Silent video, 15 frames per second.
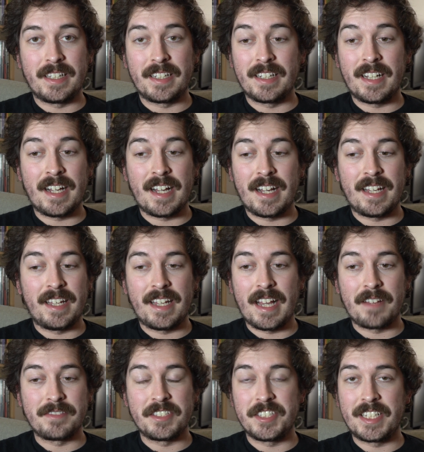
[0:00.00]
and I
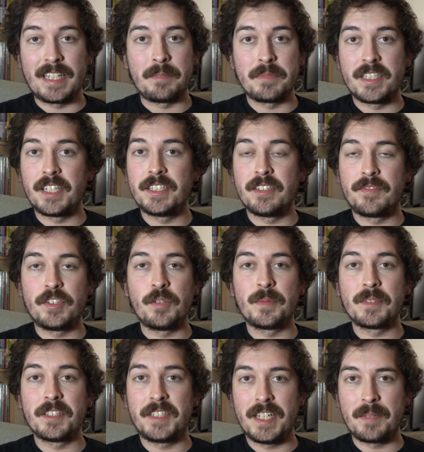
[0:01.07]
have the same sense of
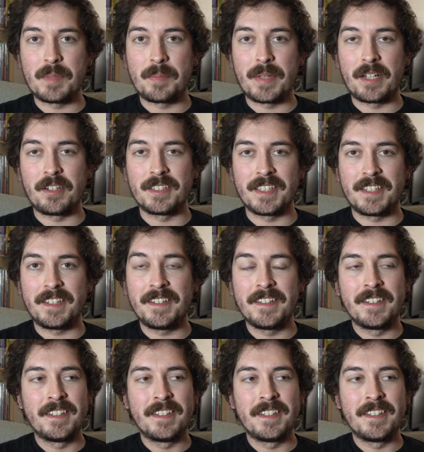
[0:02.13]
humor as him, apparently.